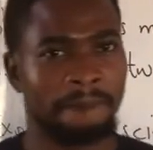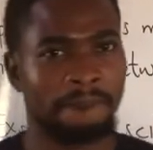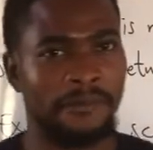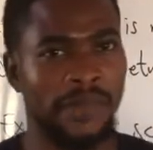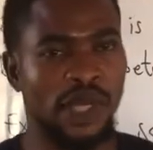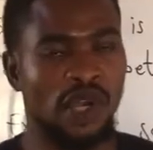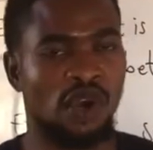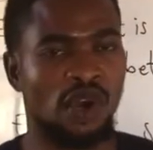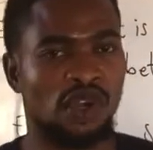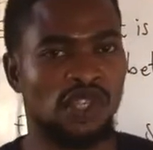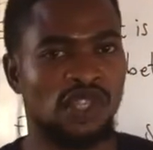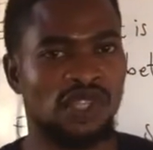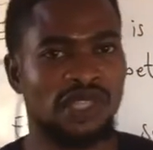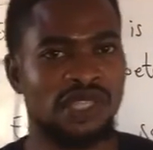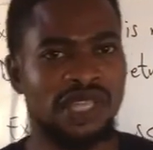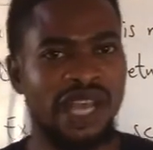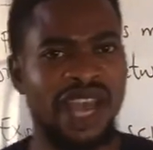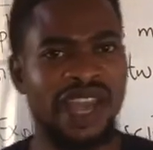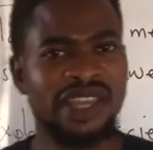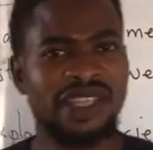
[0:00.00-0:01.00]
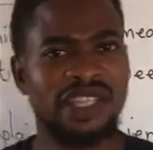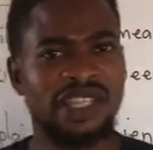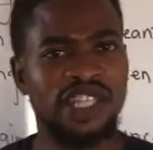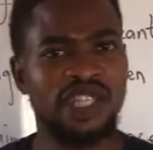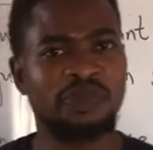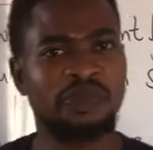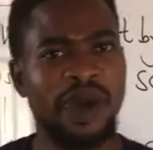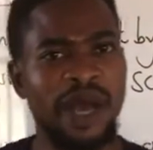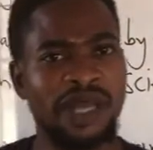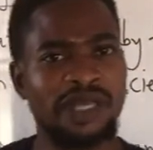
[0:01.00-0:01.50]
Because science
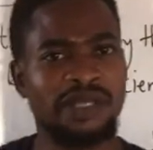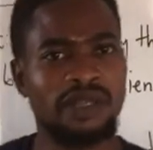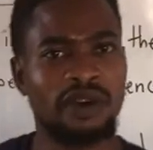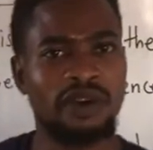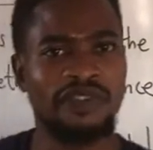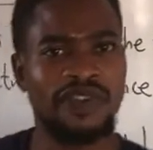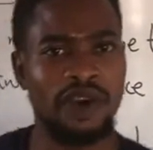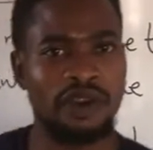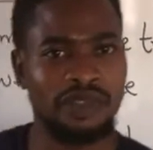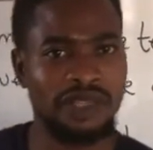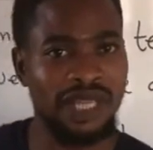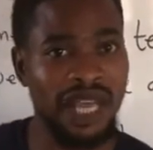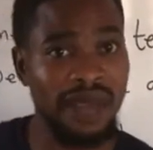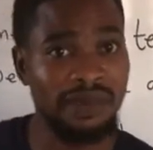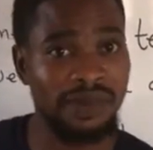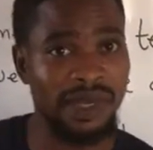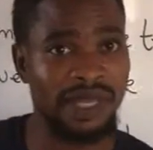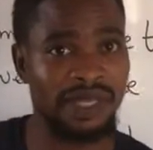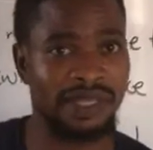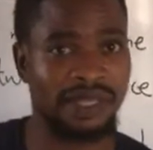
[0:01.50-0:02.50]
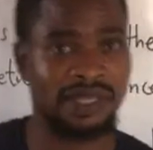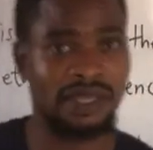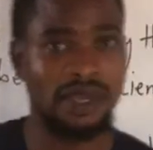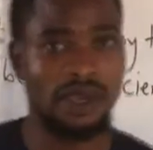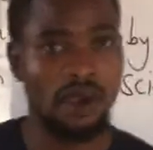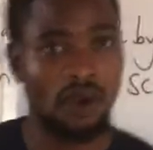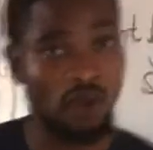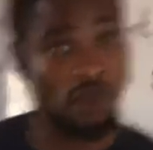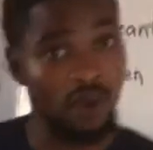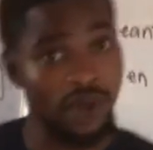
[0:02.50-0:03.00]
is part of our
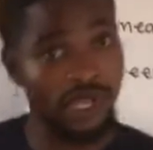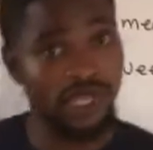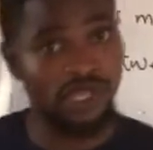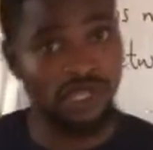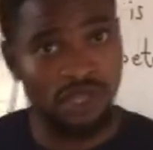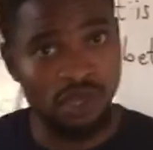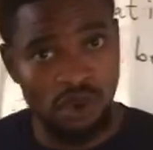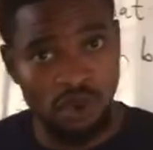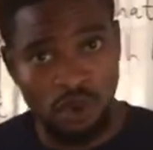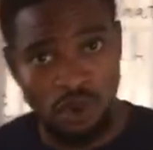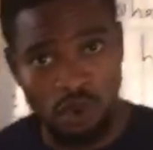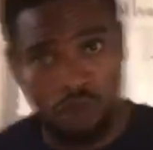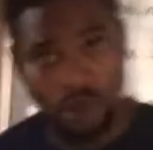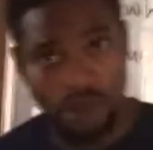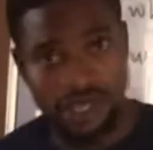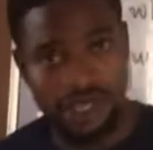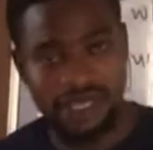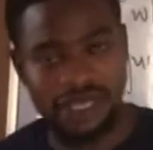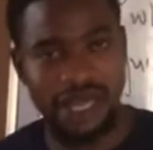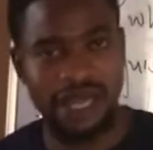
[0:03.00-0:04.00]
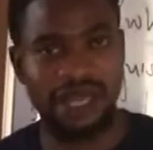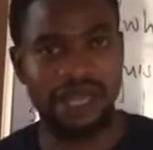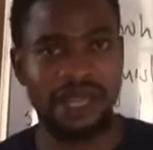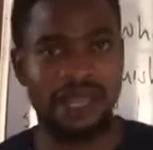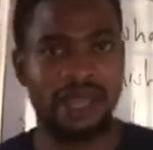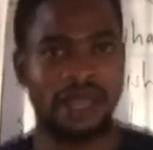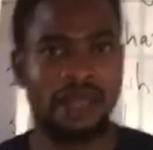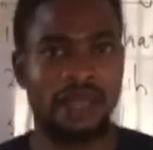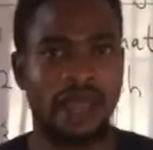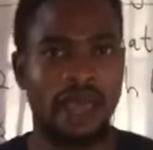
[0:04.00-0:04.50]
subjects which we
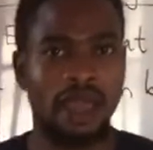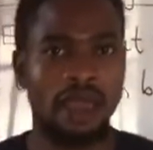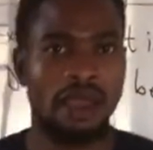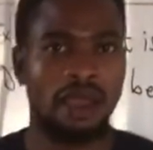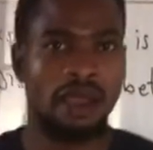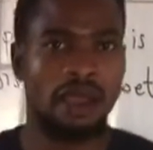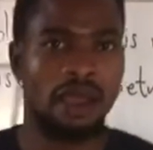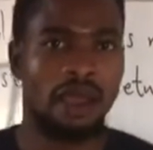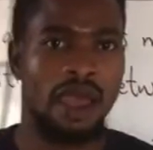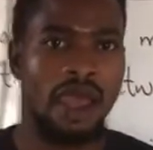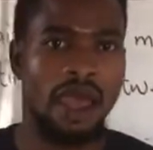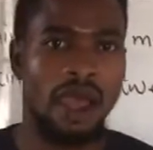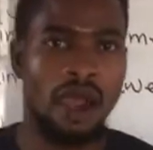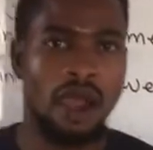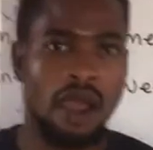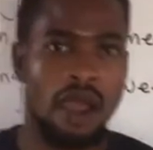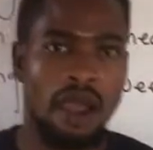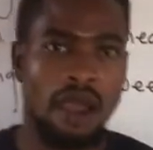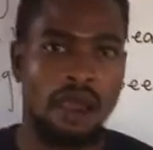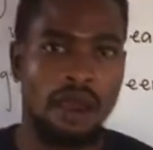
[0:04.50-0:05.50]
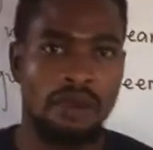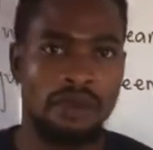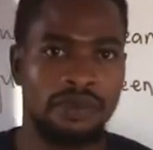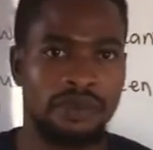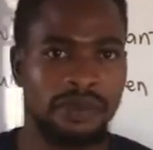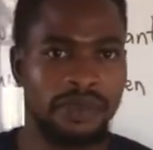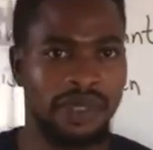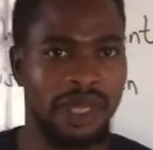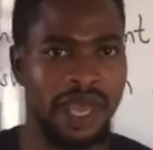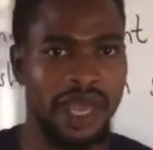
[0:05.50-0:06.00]
study
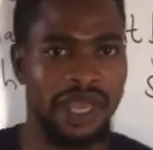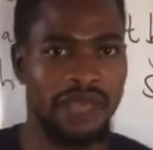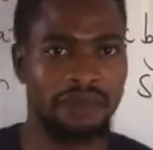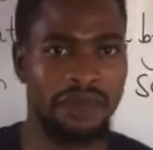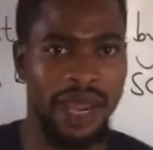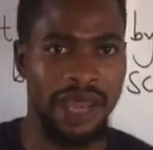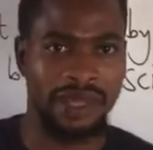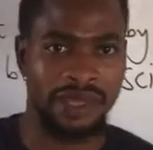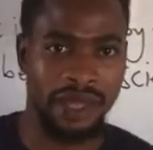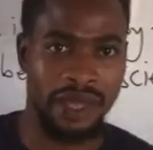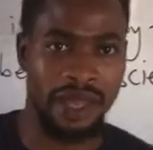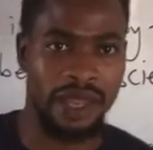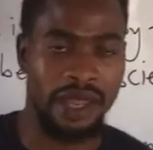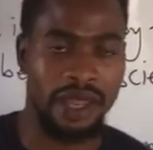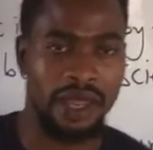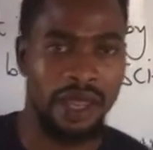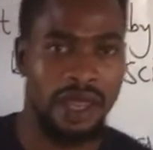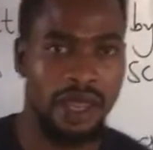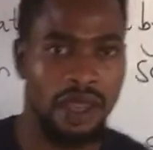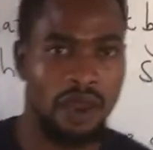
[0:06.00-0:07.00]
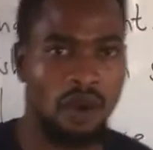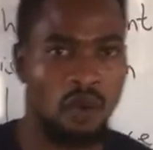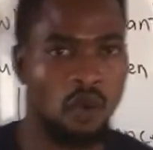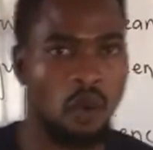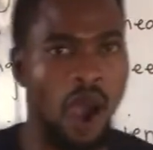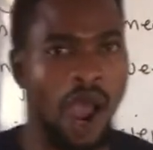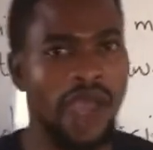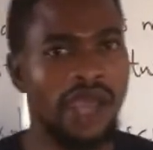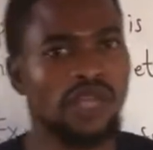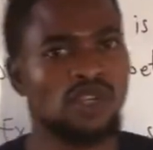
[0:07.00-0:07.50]
day by day.
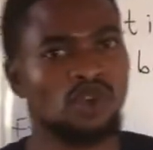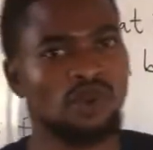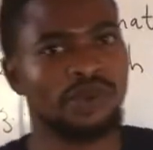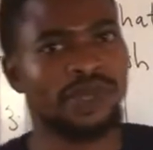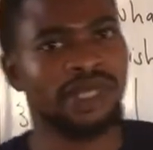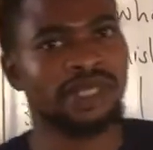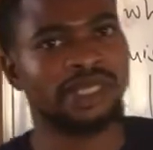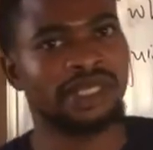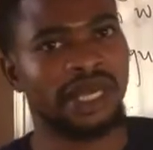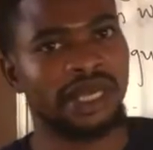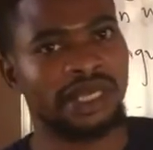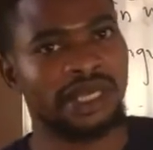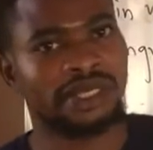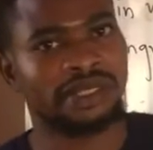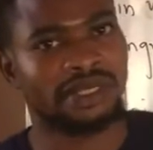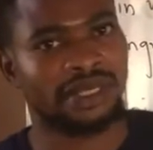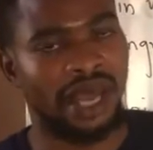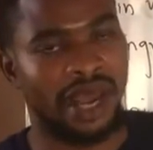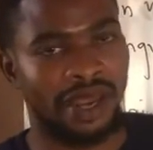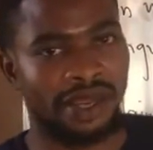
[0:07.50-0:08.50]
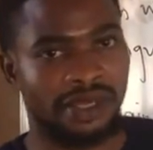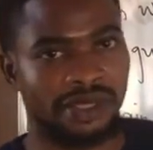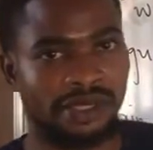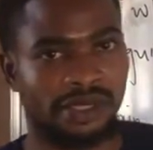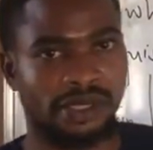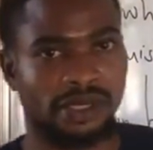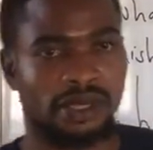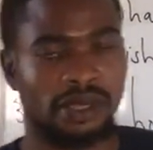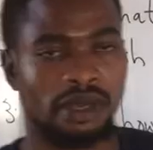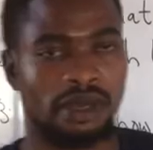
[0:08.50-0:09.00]
Why do we study
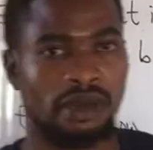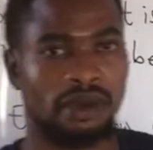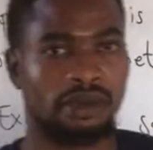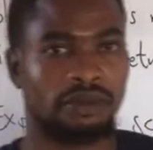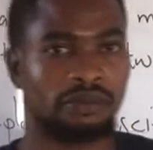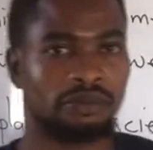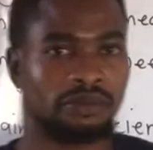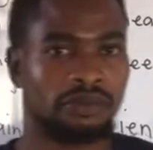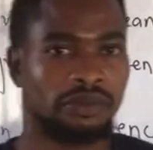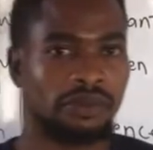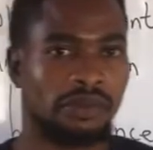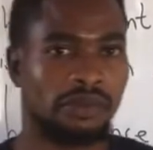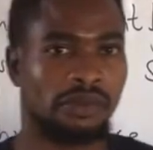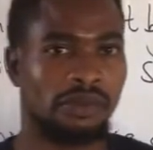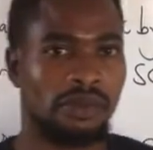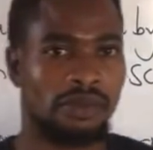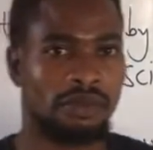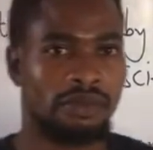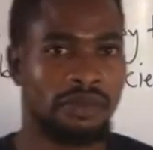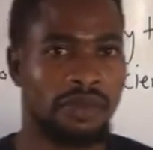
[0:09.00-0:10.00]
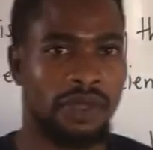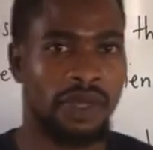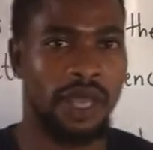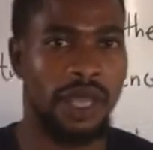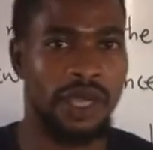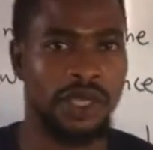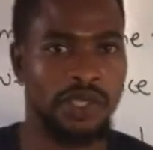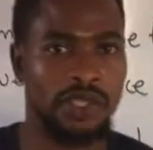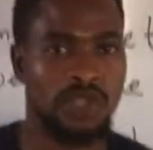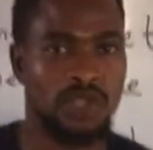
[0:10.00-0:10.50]
science?
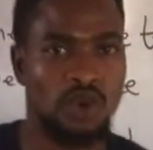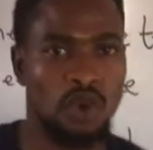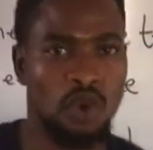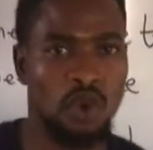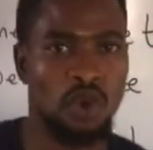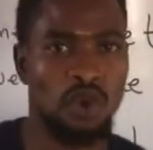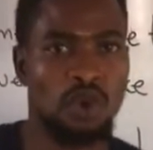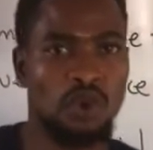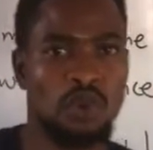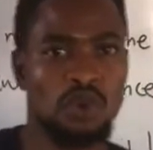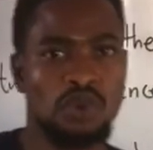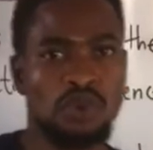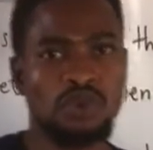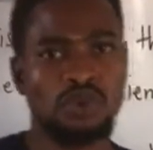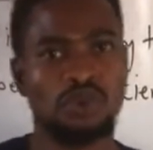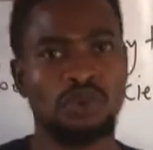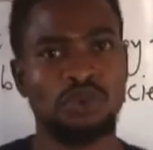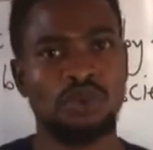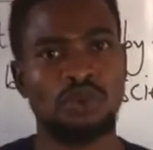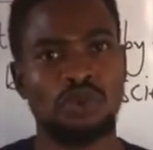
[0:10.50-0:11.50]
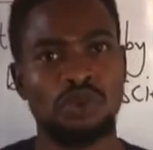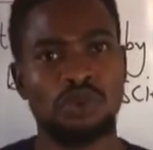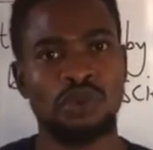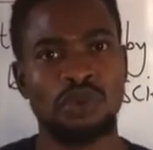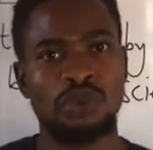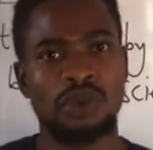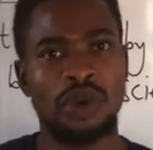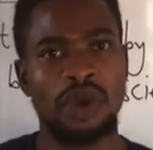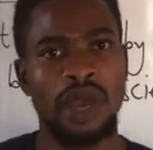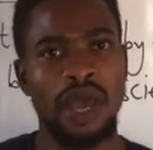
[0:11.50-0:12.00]
In school
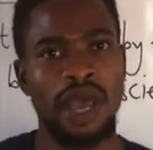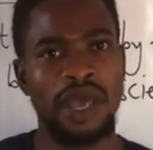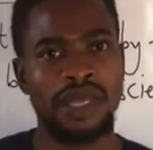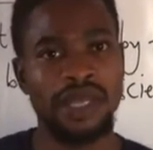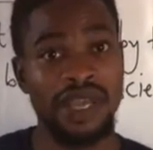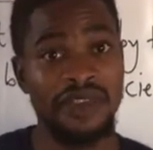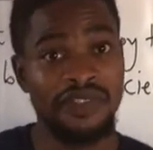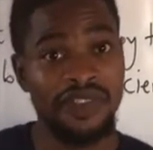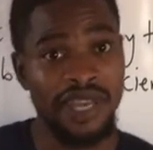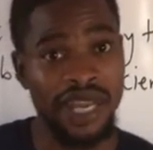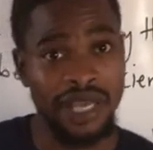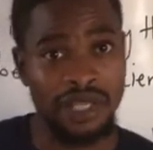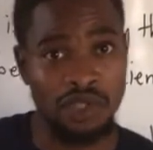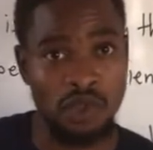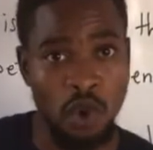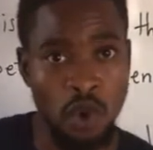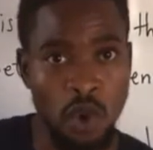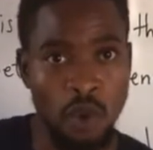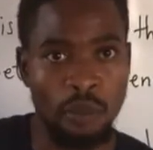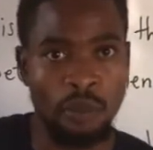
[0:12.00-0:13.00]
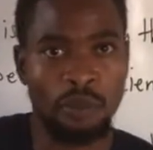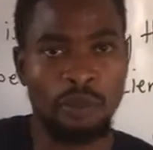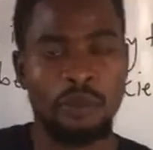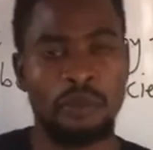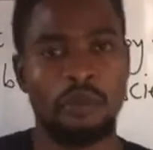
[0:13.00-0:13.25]
and even at home.